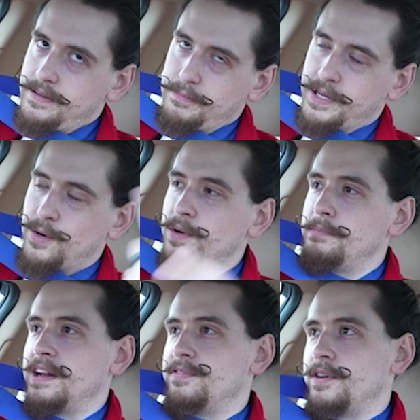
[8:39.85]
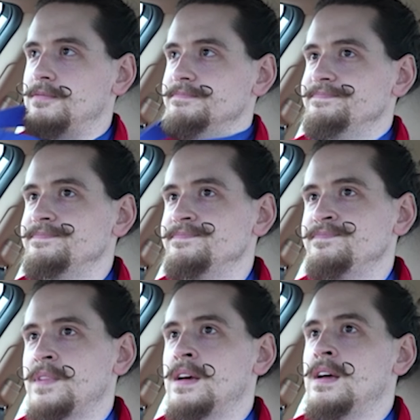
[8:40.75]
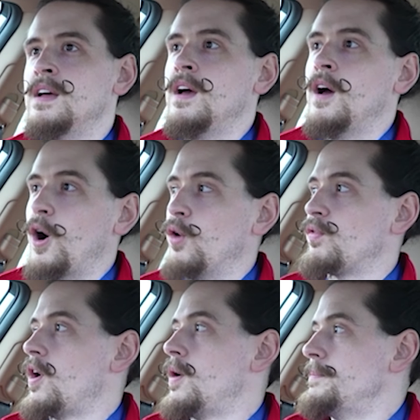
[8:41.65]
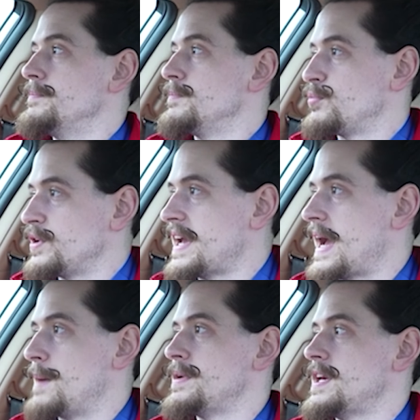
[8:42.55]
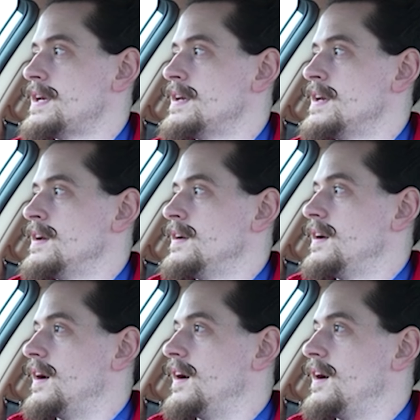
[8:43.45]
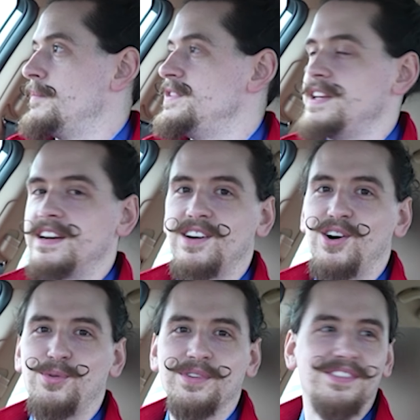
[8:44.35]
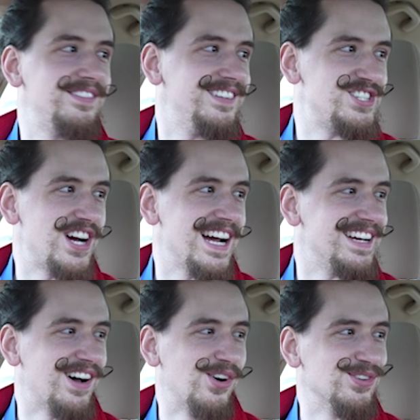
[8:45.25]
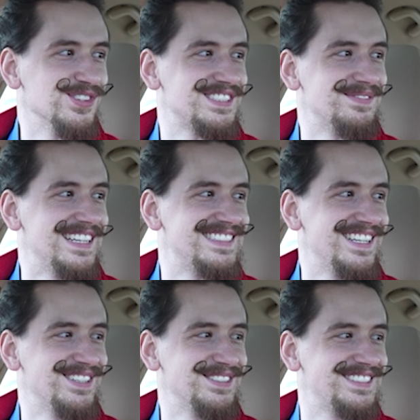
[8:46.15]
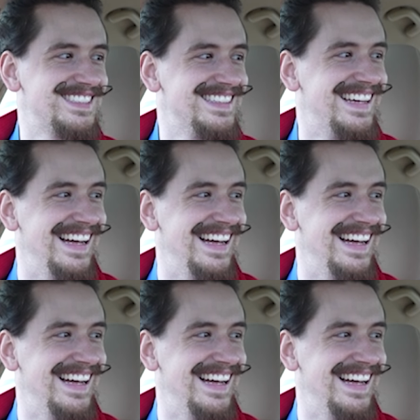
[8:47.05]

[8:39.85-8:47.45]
but I won by default. Overall, pretty happy. Did it all with giant holes in my toes.